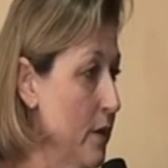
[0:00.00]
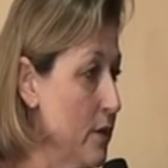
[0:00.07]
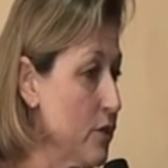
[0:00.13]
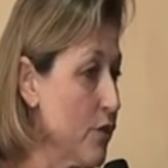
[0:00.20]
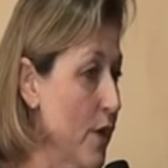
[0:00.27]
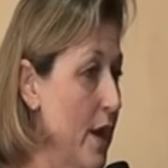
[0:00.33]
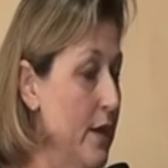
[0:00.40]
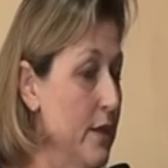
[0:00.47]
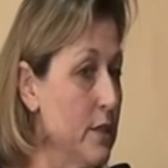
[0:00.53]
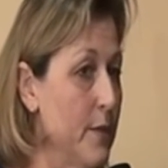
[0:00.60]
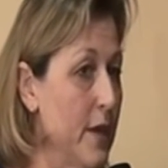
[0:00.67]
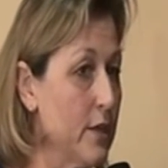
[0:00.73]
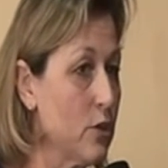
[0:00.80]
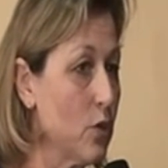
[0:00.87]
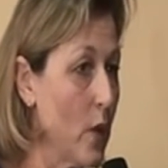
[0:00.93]
Australians,
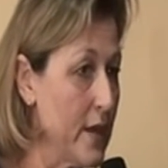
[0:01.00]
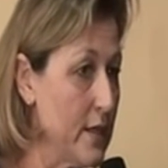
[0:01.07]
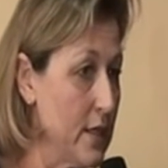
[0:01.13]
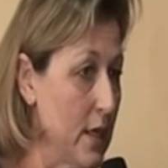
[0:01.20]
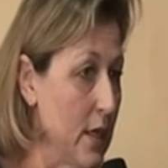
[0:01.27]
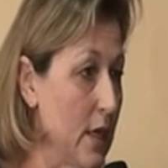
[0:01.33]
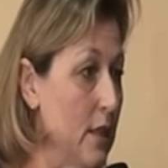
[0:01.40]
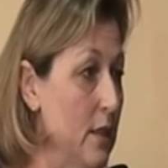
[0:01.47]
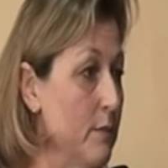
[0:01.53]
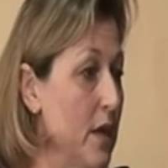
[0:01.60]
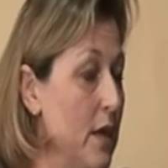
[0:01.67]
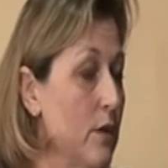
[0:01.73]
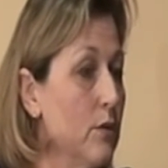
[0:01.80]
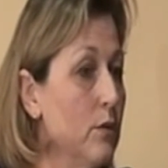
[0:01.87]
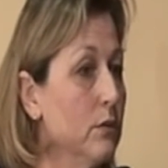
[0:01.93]
about 20, in the
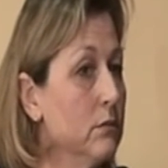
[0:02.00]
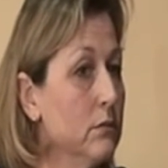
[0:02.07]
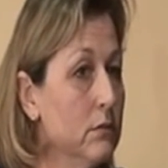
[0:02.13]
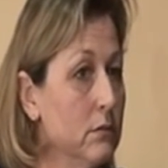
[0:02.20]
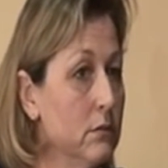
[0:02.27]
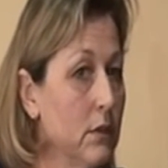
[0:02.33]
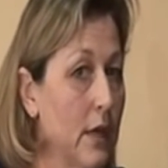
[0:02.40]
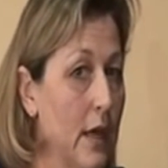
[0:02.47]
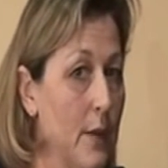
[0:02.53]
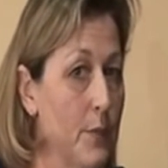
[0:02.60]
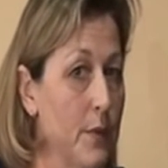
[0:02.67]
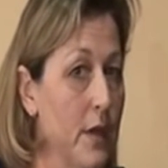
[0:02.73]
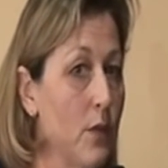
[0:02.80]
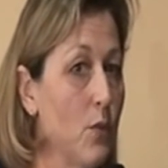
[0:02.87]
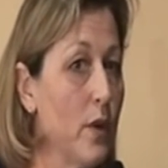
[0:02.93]
medical
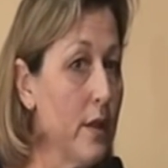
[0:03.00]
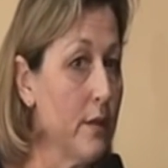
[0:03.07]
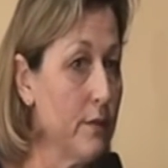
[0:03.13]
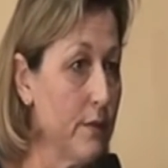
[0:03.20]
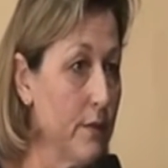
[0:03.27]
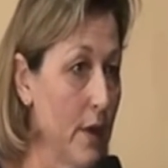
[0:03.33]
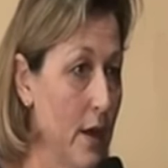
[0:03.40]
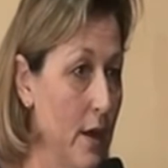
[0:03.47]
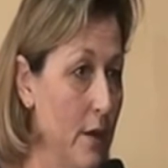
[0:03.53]
company with